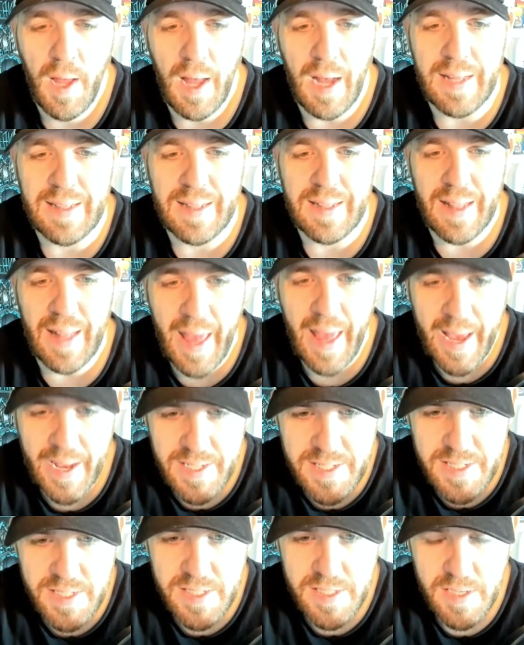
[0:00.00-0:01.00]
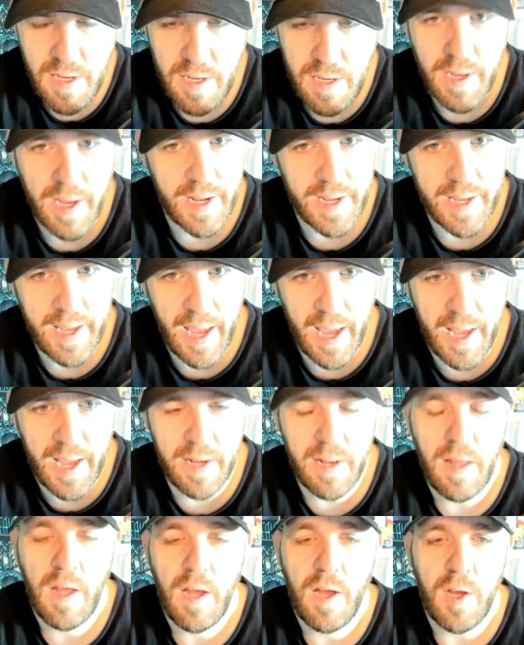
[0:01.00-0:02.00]
Unless, and
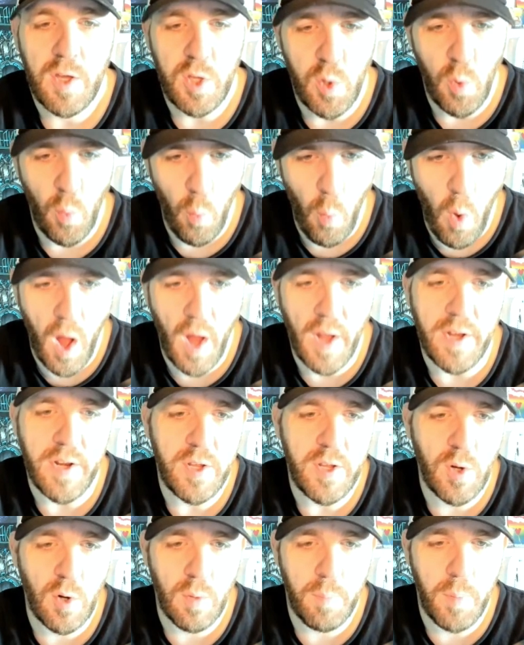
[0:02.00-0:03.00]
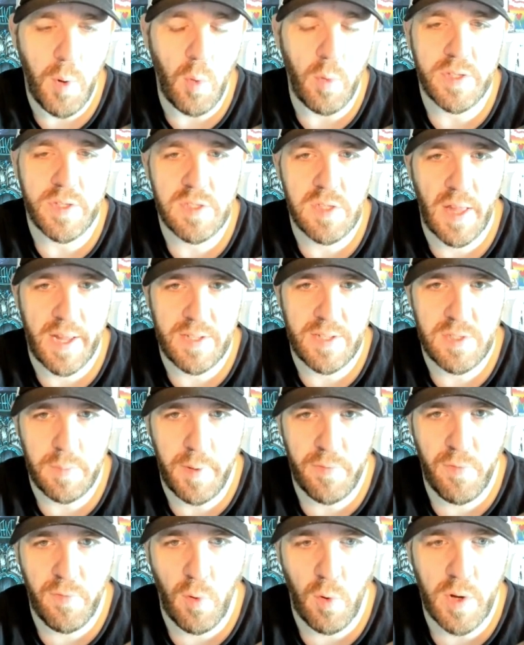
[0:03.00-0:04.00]
again, you want your opponent's lands to
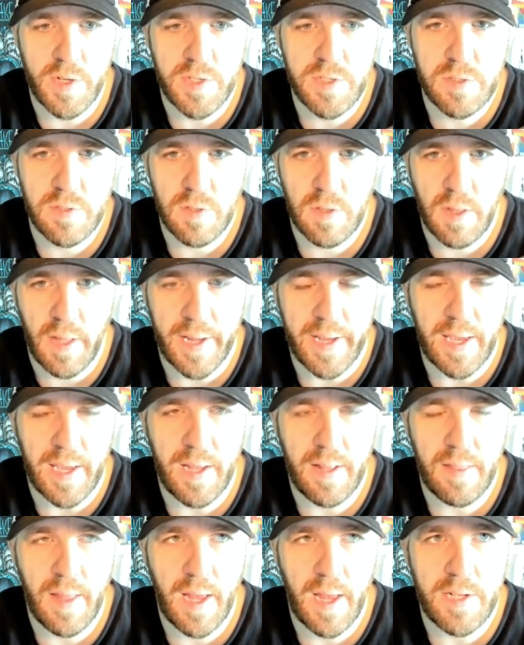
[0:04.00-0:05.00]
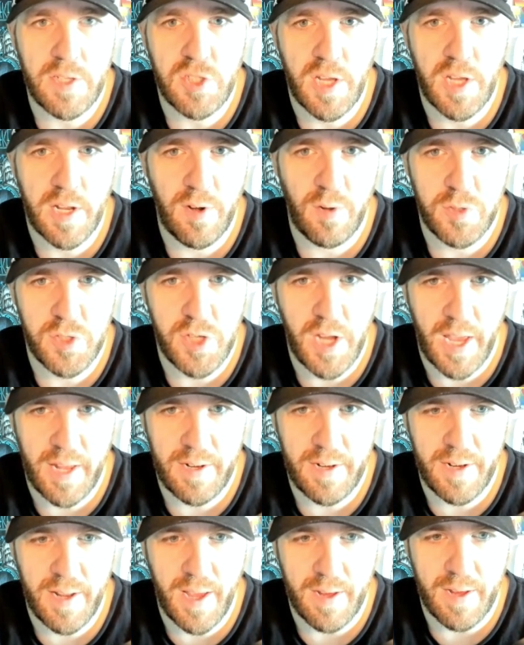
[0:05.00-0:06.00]
be forest, like in that Jedid
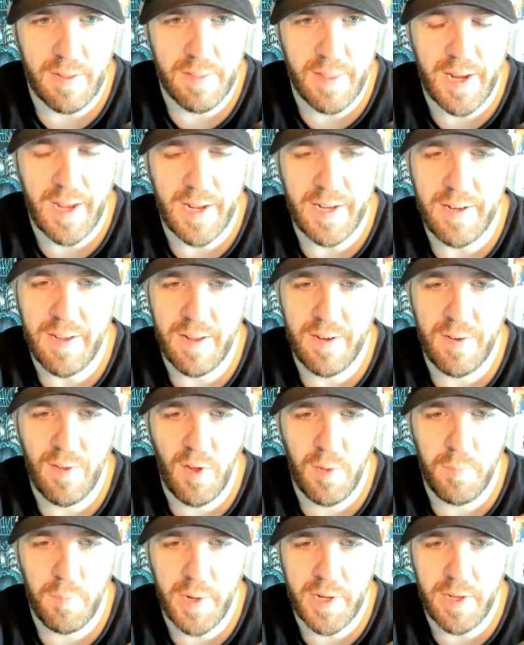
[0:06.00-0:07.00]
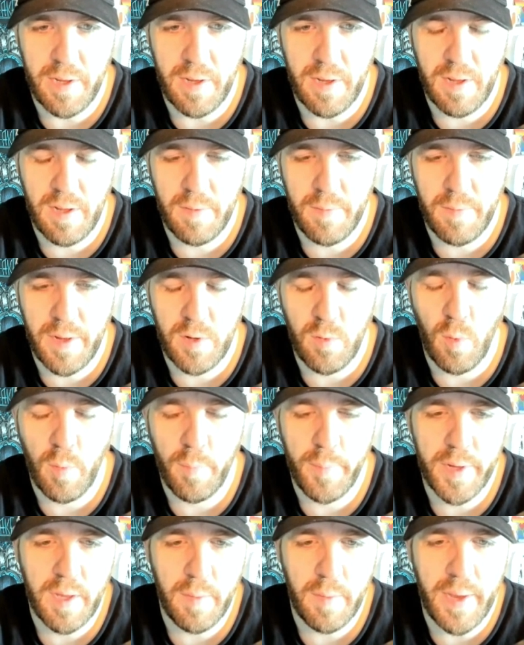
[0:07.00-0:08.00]
Ojanin deck that I did on my
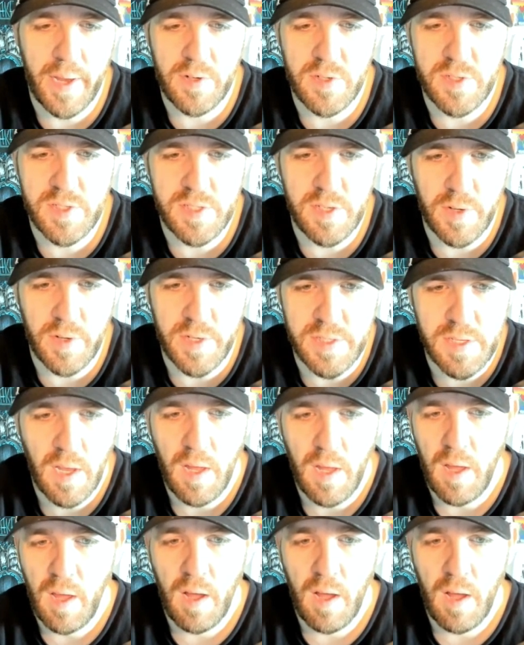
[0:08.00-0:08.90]
Underwarming Commander series.